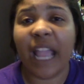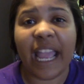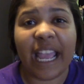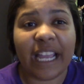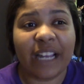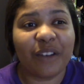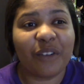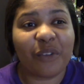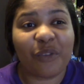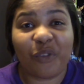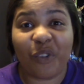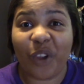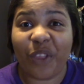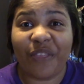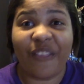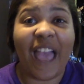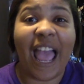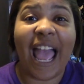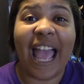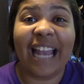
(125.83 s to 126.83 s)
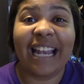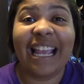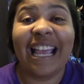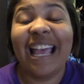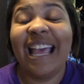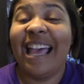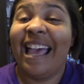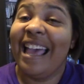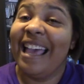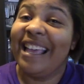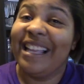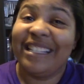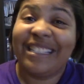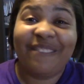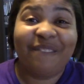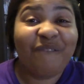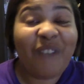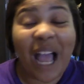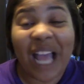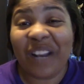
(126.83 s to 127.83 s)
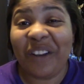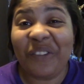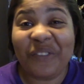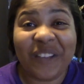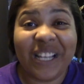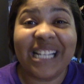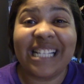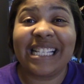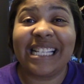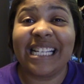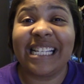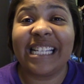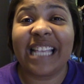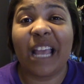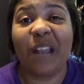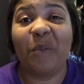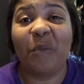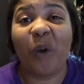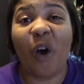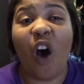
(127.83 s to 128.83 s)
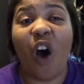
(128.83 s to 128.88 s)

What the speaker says: And for that, Final Fantasy X will